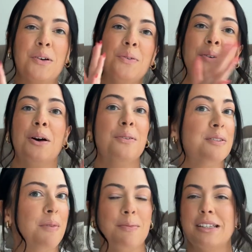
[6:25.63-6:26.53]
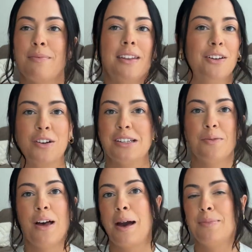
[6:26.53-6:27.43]
Who knows? Maybe something crazy
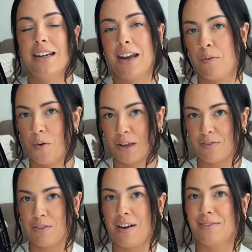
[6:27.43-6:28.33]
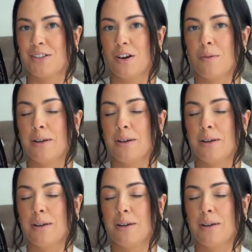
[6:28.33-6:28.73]
will happen and I won't give it a five star,